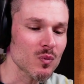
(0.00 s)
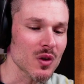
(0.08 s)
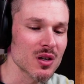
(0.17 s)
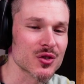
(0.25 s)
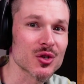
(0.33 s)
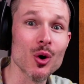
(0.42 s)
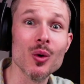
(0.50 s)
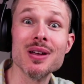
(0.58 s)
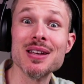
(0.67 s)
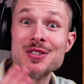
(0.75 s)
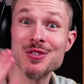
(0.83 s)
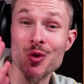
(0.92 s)
So
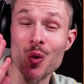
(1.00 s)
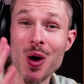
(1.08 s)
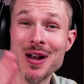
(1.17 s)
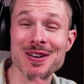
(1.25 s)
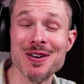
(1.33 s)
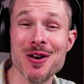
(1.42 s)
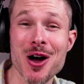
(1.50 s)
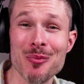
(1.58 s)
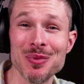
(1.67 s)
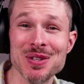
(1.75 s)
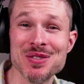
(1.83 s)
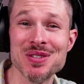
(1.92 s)
it's quite an
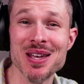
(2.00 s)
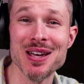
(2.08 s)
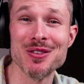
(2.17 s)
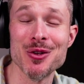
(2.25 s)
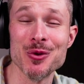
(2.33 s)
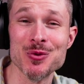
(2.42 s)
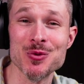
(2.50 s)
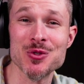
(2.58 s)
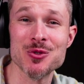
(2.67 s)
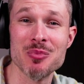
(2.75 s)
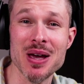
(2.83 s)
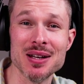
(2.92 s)
anomalous day in those
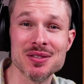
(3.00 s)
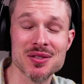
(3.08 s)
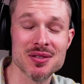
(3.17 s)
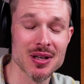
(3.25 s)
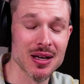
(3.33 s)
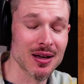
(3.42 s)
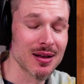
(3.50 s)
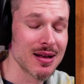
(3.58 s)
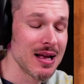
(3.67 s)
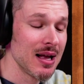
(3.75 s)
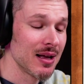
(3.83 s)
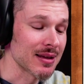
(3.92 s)
respects. Uh,
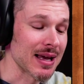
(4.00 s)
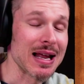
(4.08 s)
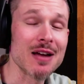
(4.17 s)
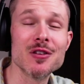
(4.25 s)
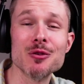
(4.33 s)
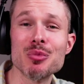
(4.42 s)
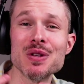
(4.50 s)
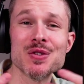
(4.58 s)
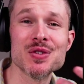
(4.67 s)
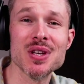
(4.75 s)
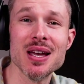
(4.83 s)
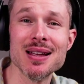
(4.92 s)
that having been
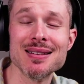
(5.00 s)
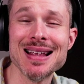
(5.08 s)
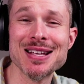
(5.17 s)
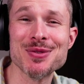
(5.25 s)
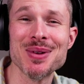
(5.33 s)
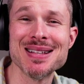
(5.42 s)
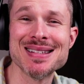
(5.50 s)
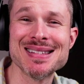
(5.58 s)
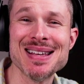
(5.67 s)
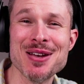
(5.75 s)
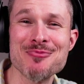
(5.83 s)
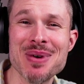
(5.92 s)
said, that's what I'd
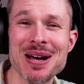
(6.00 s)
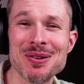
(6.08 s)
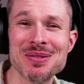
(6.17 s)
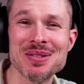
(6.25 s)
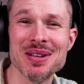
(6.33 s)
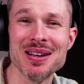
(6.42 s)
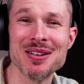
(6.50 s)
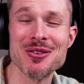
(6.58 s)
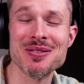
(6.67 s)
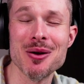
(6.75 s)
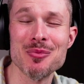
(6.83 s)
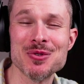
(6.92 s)
say about uh, your
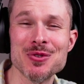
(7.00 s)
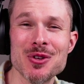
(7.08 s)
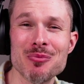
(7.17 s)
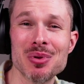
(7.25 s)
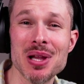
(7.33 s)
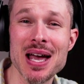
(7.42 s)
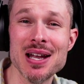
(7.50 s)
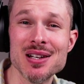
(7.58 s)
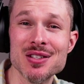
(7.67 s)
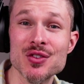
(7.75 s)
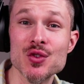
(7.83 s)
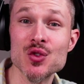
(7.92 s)
numbers and your
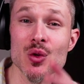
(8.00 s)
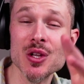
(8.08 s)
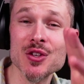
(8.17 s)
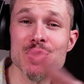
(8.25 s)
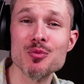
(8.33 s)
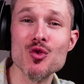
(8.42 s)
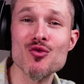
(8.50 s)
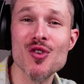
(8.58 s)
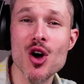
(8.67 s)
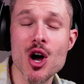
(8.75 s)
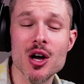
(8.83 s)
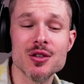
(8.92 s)
planets. So let's move
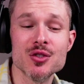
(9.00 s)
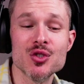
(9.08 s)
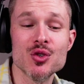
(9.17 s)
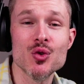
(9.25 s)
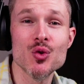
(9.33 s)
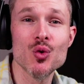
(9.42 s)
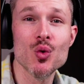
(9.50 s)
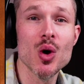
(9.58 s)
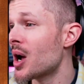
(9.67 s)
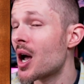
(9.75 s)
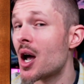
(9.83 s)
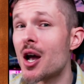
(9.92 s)
on to
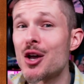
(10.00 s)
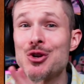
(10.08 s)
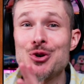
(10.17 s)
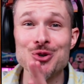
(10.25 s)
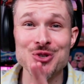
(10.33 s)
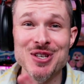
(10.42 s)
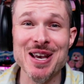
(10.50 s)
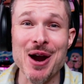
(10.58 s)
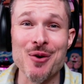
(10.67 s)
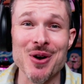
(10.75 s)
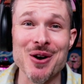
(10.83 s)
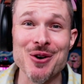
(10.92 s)
your
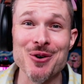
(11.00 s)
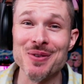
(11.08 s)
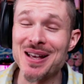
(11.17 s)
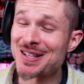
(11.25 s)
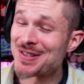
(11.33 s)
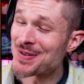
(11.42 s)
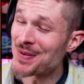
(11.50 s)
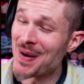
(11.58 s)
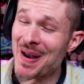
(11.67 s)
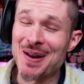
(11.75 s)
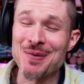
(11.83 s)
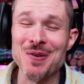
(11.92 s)
tarot. That's
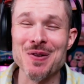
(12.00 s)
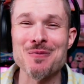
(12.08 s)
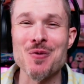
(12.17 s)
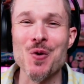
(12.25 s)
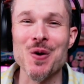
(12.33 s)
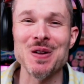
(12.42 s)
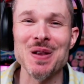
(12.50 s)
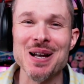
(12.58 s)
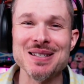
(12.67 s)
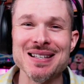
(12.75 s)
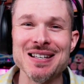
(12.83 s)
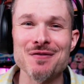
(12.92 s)
right. One of the more
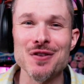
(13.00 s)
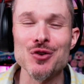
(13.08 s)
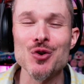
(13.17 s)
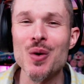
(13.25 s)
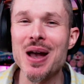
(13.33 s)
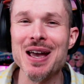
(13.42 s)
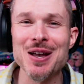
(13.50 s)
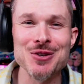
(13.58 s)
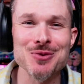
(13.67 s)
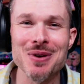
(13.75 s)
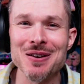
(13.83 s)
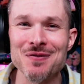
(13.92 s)
eclectic of the New Age
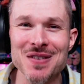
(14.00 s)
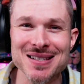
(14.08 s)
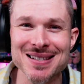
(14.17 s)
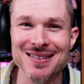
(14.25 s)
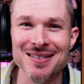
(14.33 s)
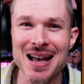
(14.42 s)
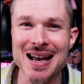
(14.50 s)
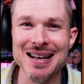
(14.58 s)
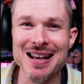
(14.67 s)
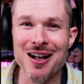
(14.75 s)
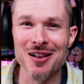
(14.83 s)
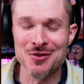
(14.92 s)
metaphysical
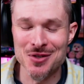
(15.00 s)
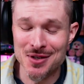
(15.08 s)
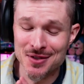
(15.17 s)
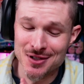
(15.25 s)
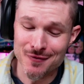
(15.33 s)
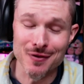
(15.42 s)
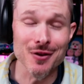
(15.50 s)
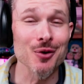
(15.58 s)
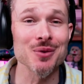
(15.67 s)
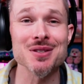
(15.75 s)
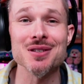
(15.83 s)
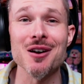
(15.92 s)
ideologies, even though
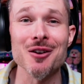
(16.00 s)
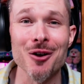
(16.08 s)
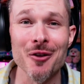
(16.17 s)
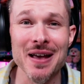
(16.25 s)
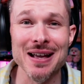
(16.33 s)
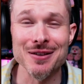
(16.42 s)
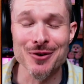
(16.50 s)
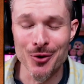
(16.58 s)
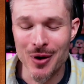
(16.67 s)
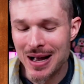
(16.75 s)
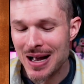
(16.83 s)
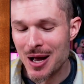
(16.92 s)
it's not all that new.
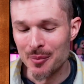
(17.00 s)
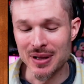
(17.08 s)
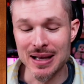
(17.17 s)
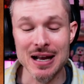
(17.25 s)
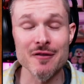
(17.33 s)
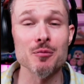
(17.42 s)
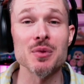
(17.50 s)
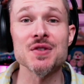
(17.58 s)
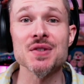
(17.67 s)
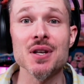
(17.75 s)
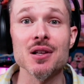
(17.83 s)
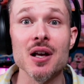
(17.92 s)
But that having been
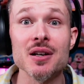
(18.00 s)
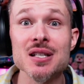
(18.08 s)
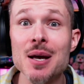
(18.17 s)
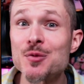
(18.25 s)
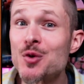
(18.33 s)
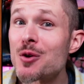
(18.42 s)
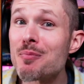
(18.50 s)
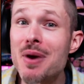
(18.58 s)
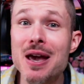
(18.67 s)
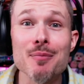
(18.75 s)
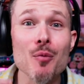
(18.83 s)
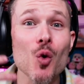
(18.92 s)
said, a lot of times you can
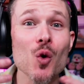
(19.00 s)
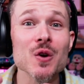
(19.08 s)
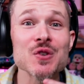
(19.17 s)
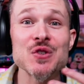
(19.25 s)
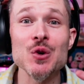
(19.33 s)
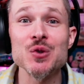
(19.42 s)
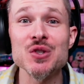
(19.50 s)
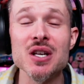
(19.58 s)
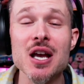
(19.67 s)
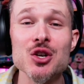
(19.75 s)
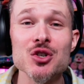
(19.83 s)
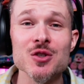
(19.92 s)
make more
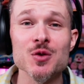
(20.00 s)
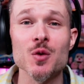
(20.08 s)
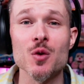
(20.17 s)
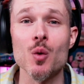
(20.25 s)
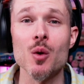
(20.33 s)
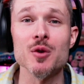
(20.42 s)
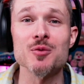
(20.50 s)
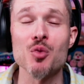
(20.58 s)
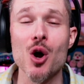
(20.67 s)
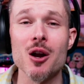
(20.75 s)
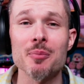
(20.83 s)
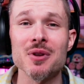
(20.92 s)
associations with what was
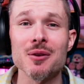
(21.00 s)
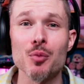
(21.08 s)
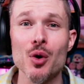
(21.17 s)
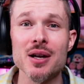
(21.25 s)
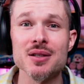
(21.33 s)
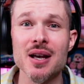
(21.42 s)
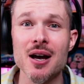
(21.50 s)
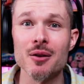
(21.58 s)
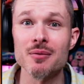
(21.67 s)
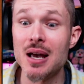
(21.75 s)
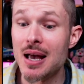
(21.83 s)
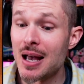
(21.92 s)
brought up in the breakdown
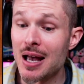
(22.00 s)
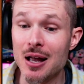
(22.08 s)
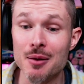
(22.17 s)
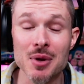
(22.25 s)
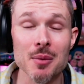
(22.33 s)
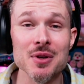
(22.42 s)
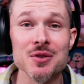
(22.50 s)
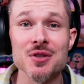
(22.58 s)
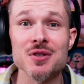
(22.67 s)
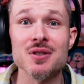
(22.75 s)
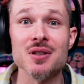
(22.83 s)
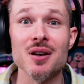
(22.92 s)
and maybe
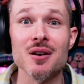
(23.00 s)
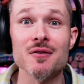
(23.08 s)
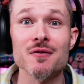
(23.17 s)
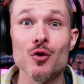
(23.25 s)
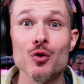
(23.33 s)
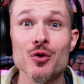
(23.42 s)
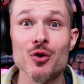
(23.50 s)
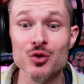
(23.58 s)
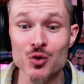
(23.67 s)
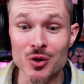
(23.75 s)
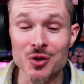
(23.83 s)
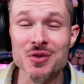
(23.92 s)
just uh, further
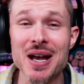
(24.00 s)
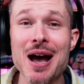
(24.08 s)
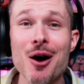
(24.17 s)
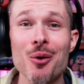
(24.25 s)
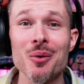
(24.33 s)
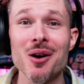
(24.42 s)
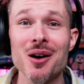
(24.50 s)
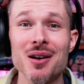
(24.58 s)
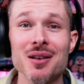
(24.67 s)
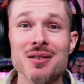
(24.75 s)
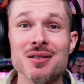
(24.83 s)
drill down on